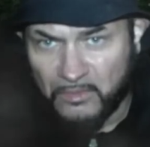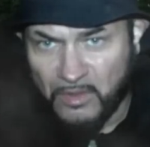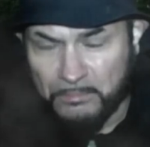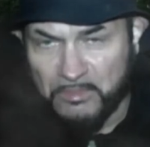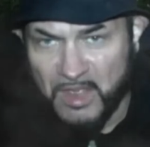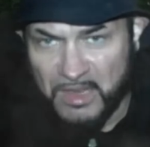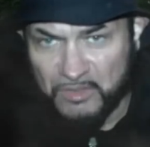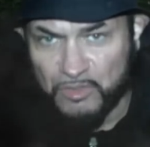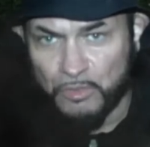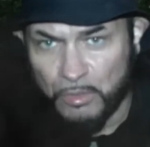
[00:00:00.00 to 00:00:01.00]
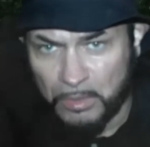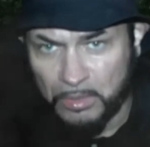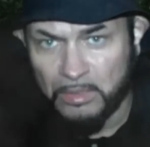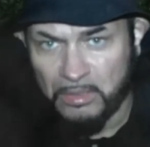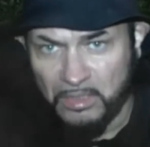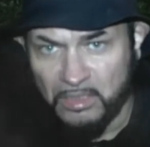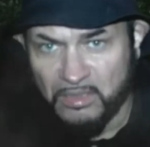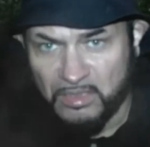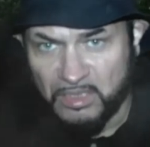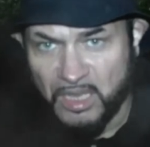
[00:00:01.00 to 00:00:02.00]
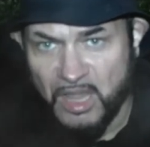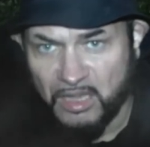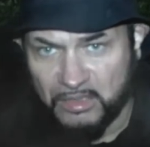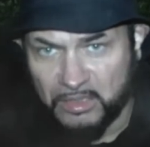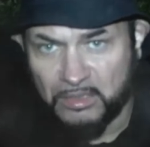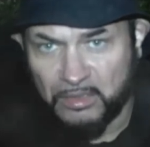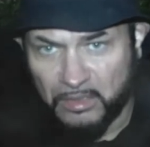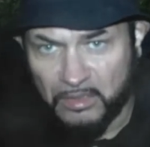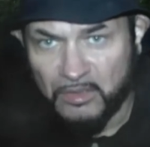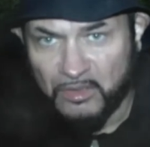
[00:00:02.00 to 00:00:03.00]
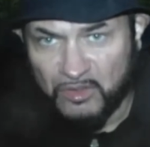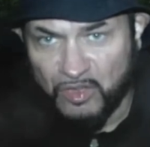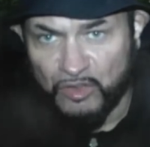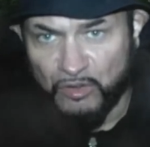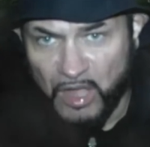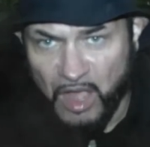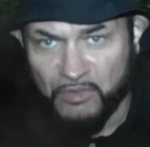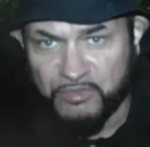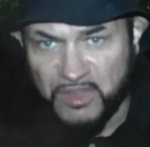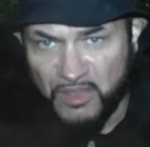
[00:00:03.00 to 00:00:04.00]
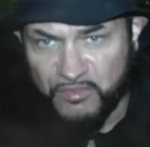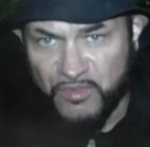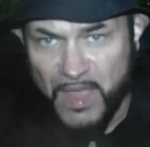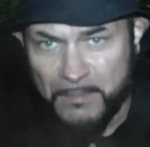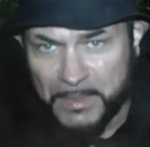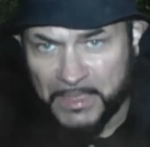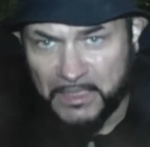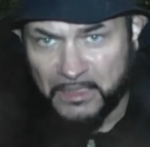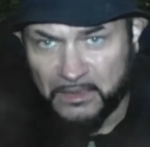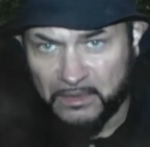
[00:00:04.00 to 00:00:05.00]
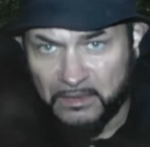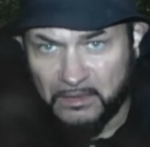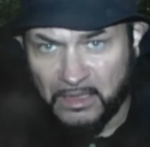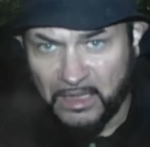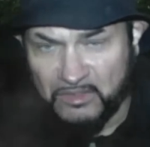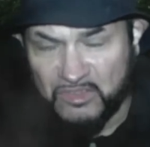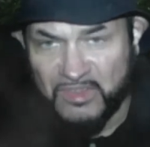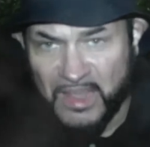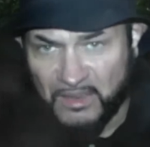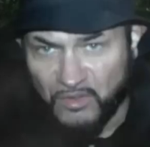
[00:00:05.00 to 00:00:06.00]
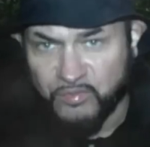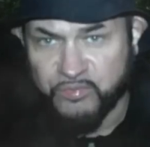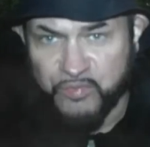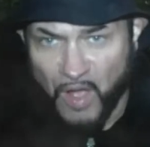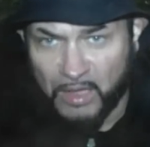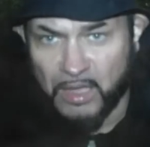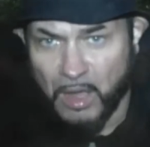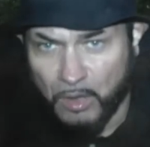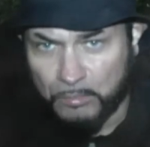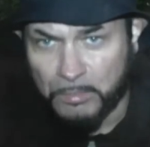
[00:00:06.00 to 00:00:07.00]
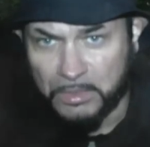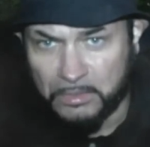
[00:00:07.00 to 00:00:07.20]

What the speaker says: So I'm telling you, learn to look after your family and stay the fuck at home.